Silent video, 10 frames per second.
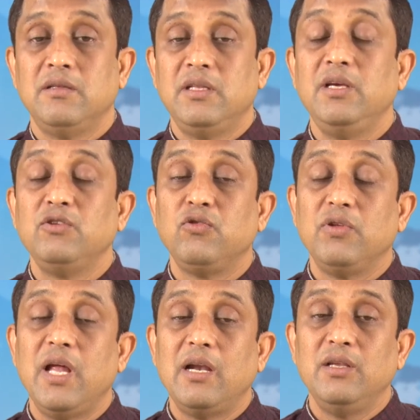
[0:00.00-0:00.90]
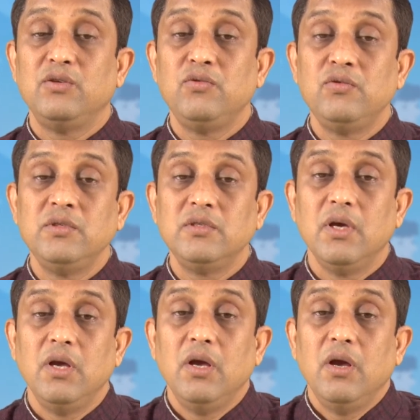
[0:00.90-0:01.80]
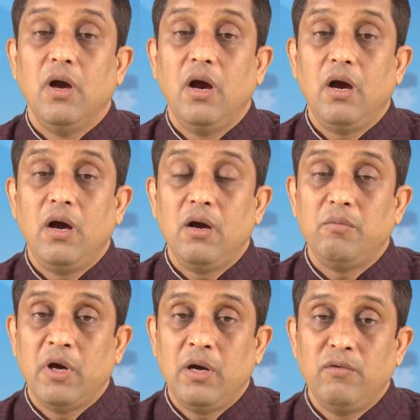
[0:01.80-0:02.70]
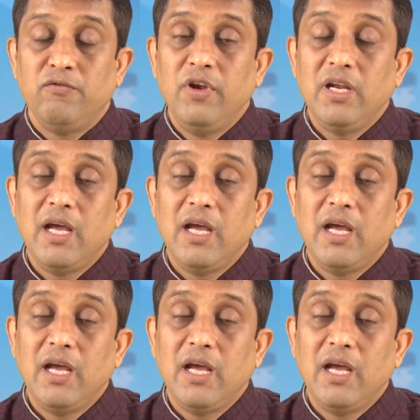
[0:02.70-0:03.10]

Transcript: things so that the students will